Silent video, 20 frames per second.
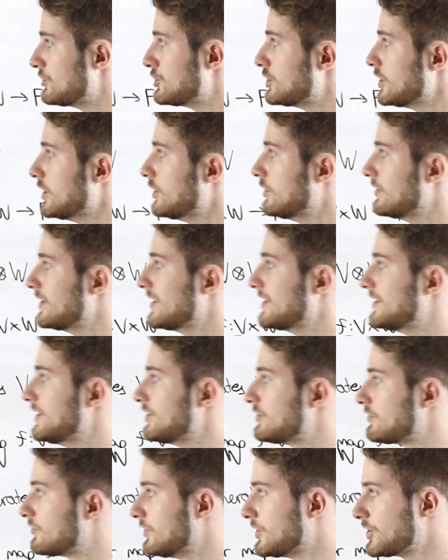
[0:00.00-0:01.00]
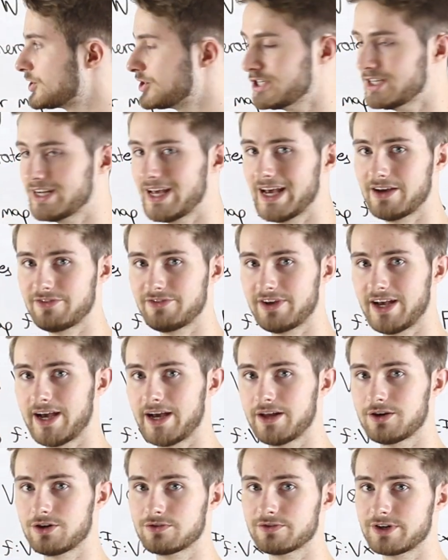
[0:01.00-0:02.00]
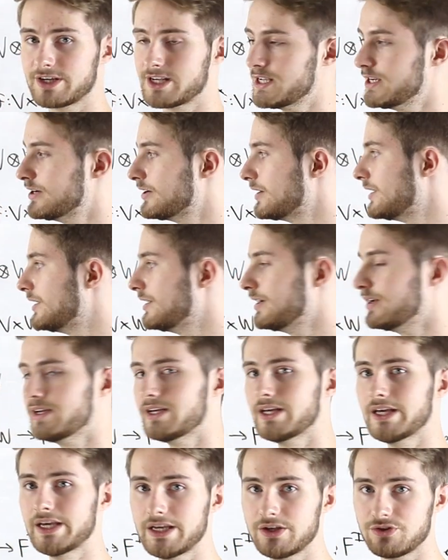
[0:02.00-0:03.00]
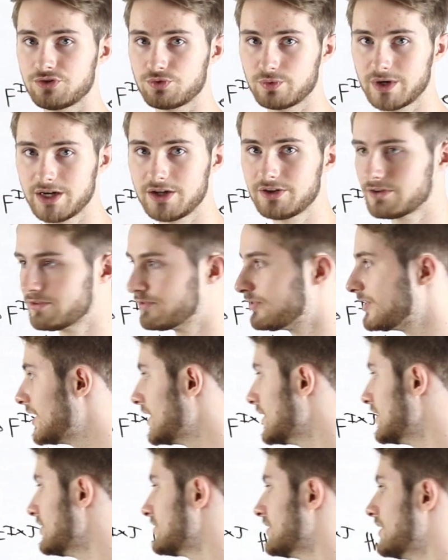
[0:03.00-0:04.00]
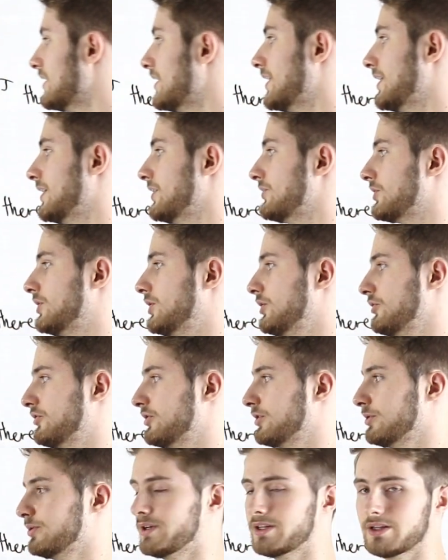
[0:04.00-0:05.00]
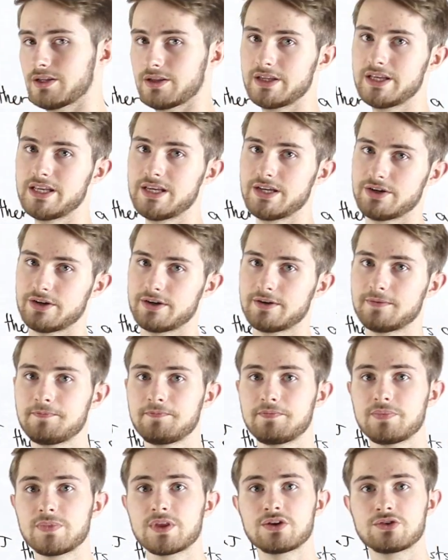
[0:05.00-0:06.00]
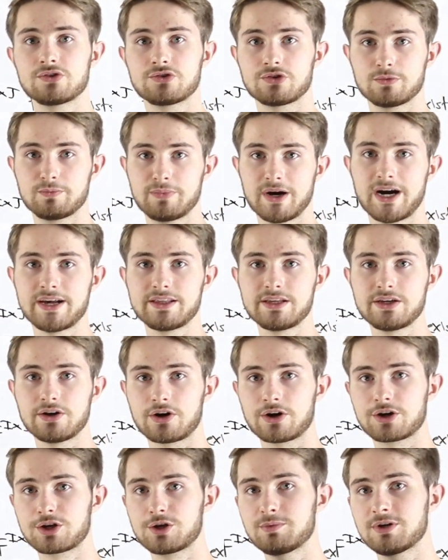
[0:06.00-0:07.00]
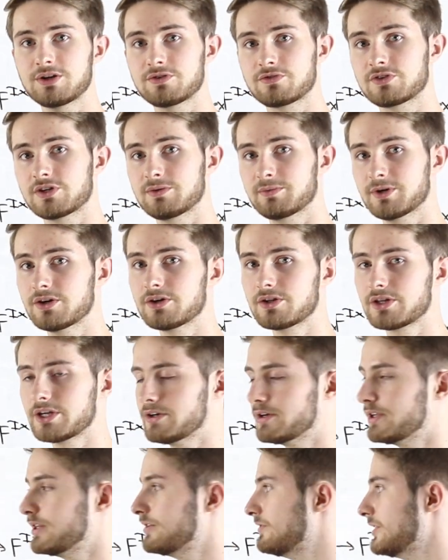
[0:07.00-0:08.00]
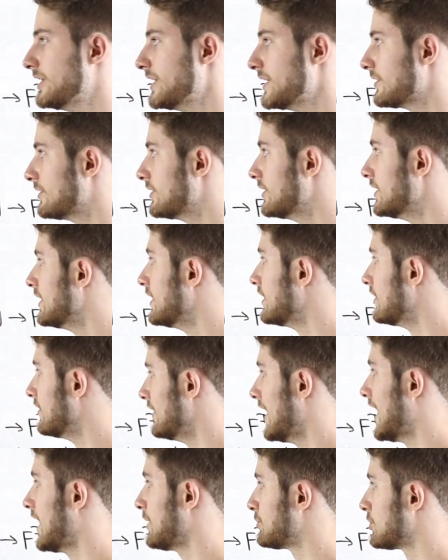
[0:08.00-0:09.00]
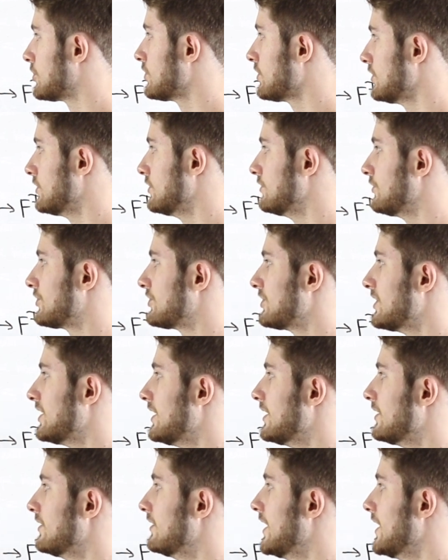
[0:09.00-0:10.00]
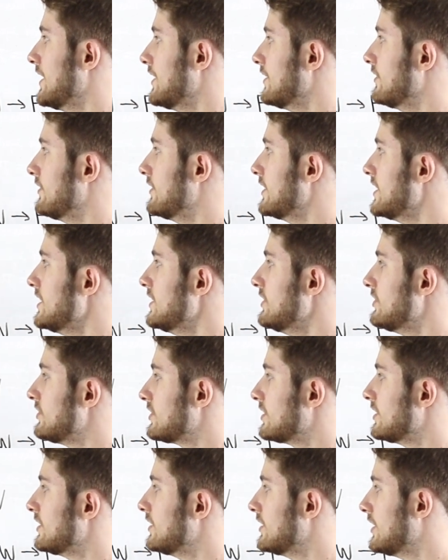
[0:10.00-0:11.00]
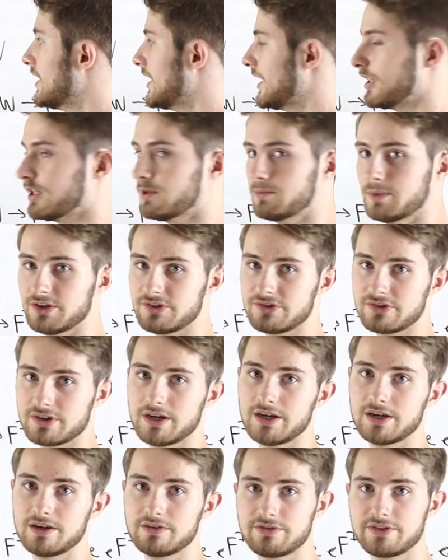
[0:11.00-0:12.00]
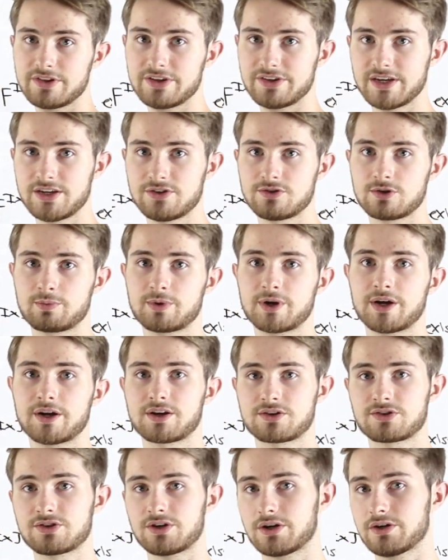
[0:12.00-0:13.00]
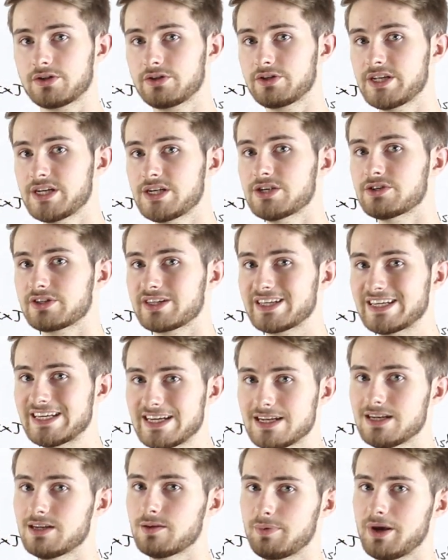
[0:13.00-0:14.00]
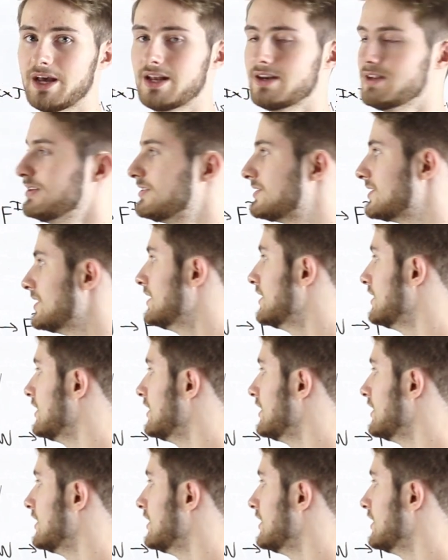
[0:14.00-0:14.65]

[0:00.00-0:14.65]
shown that this function f hat over here is well defined and is also linear. So by the argument from earlier in the video, that proves that these elements of the tensor product are linearly independent,